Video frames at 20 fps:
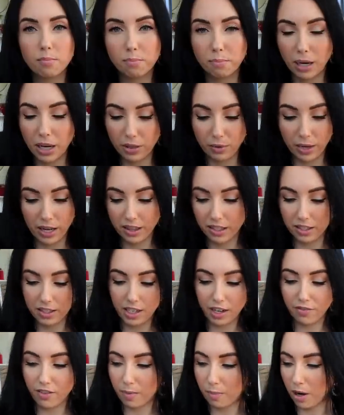By the way, this
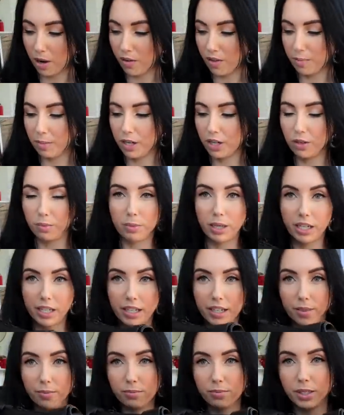stuff I bought with my own
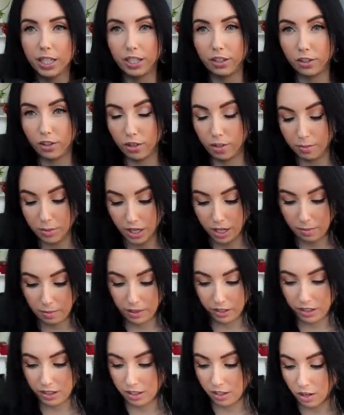money. They don't know I'm talking
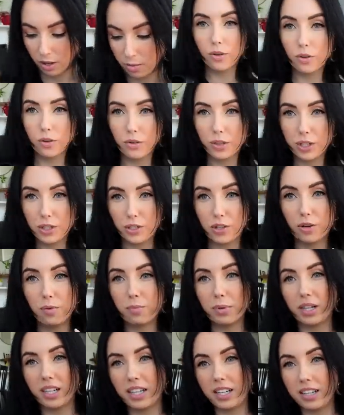about this at all. Oh, it's so
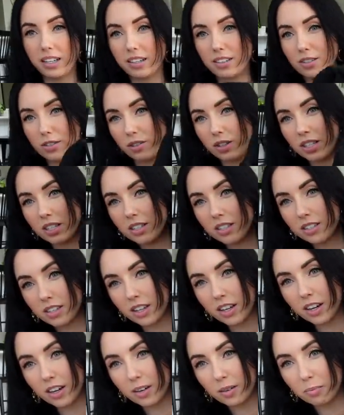pretty. So this is
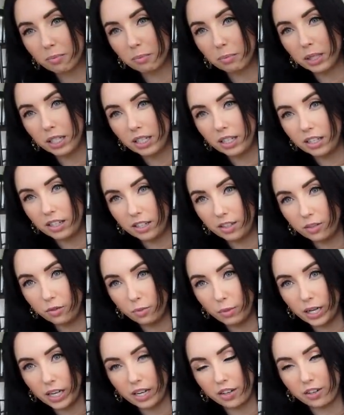their mini
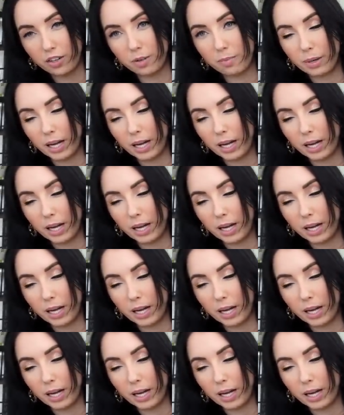weekender